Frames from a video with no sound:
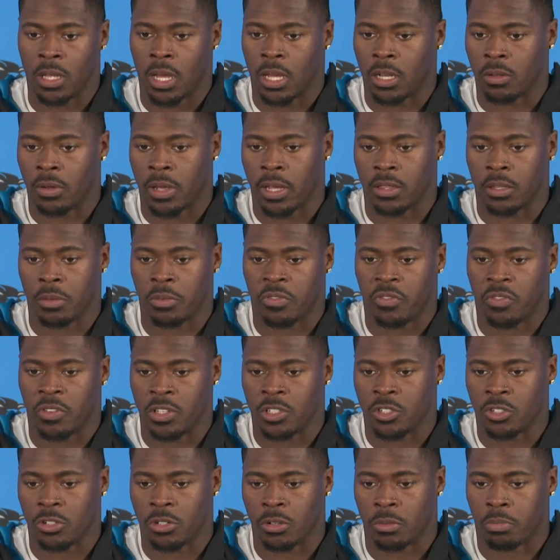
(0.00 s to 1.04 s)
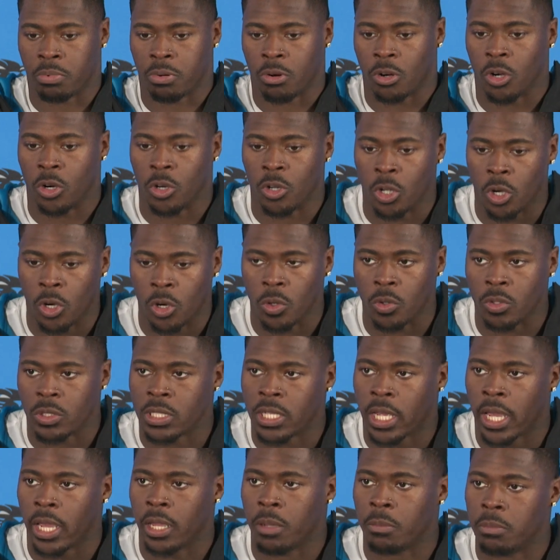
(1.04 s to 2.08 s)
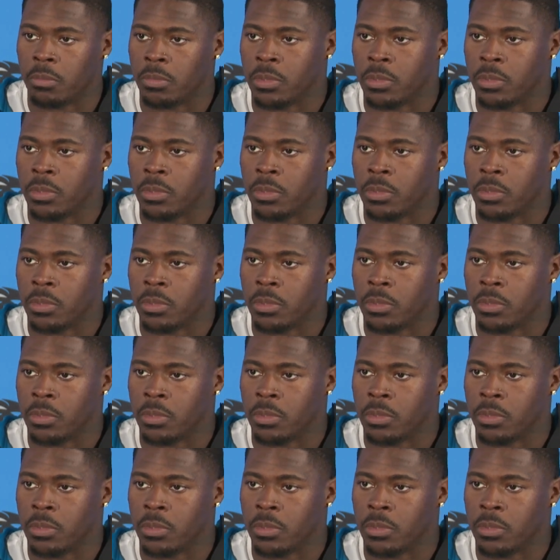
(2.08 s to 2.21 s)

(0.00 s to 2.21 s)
I don't have to fit your prototype